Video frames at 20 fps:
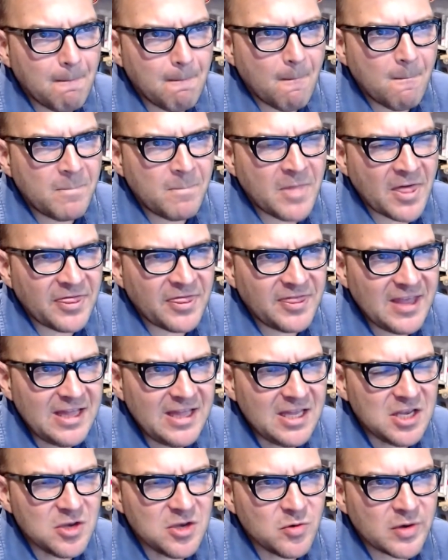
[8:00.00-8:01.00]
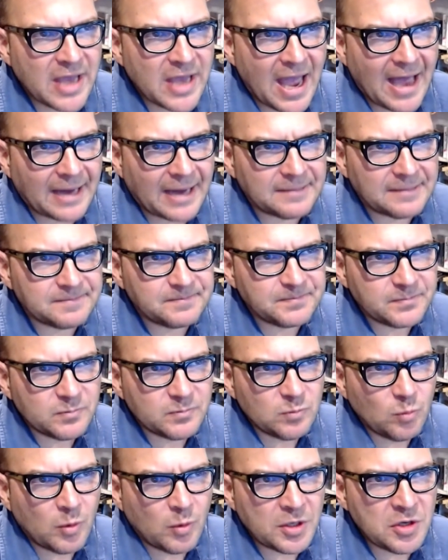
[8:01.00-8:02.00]
the thing that you get
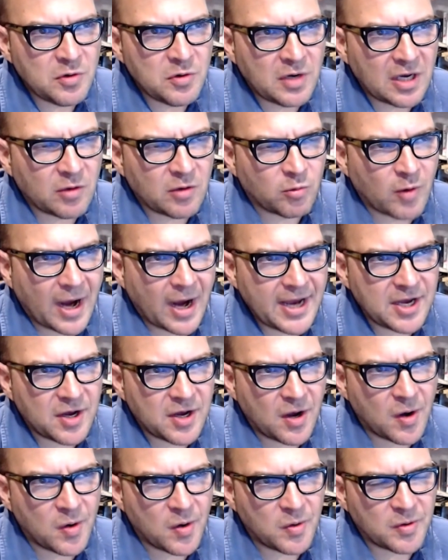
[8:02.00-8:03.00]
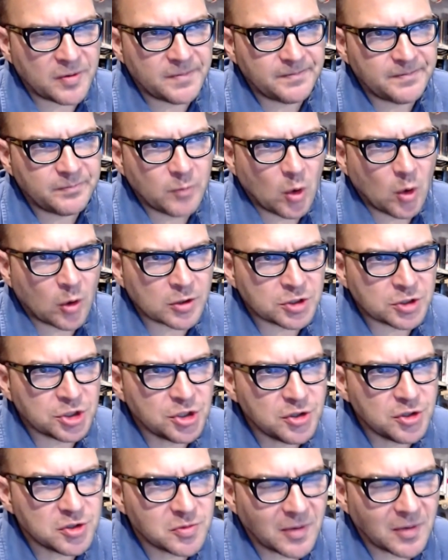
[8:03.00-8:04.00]
when you can write code, or
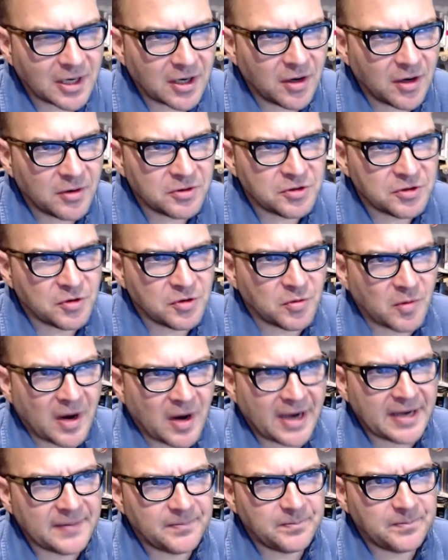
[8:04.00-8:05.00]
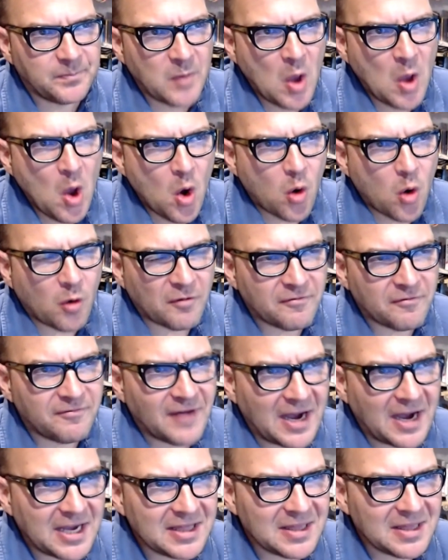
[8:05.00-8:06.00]
choose what code you write, or
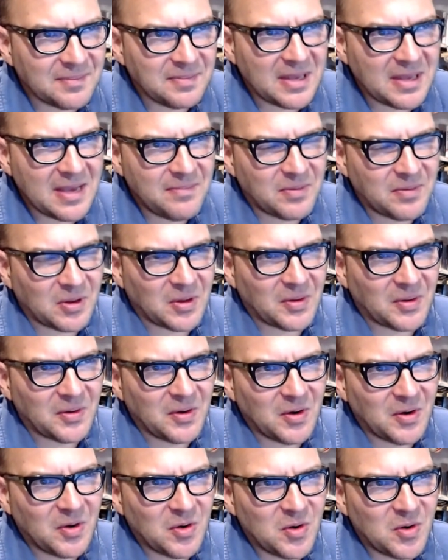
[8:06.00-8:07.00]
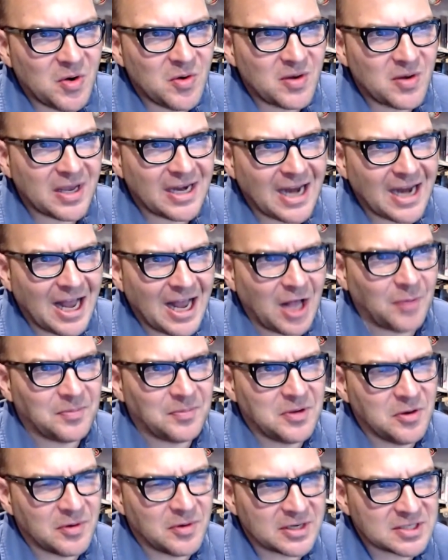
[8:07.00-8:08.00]
find the people who can help
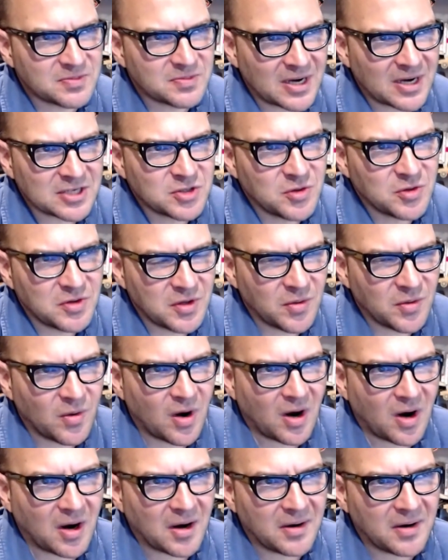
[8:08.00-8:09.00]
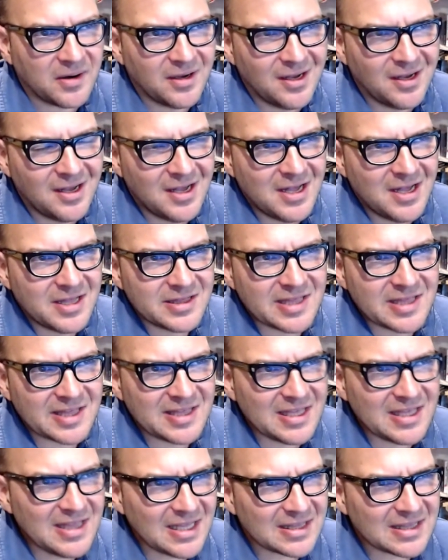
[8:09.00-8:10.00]
you express who you are, the
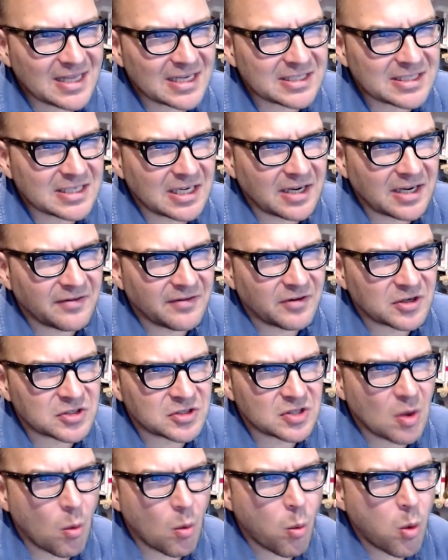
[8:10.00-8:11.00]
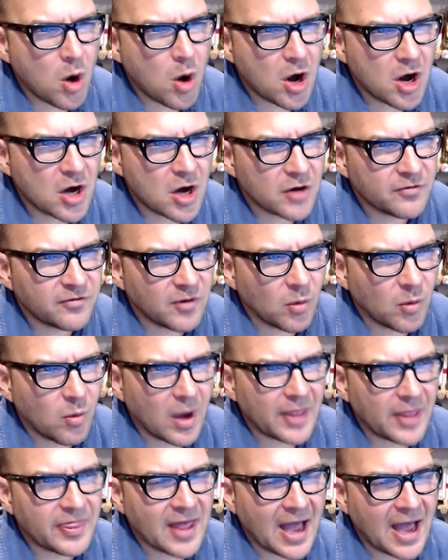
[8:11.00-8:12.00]
thing that delivers, the word for
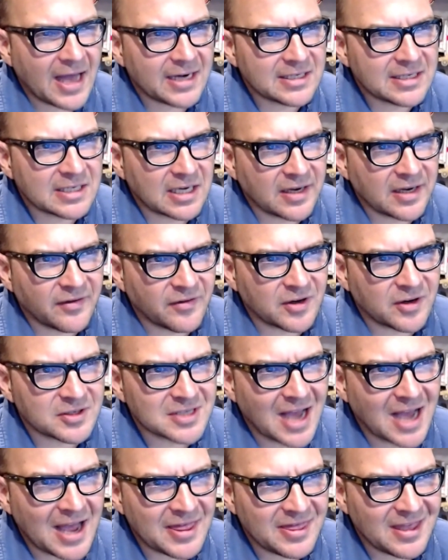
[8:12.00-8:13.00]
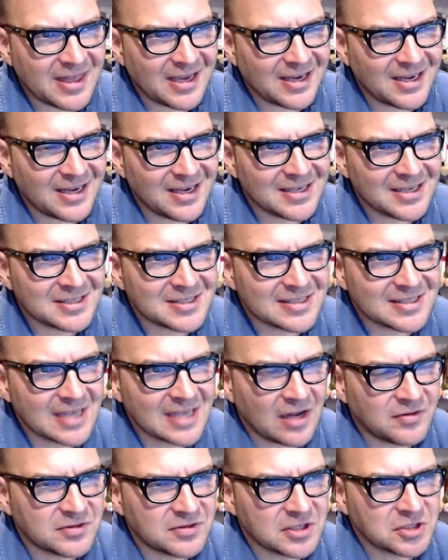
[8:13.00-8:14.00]
what that delivers, I think, is
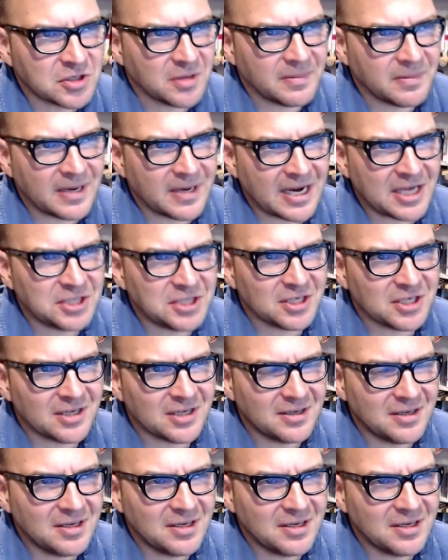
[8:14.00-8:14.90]
self-determination.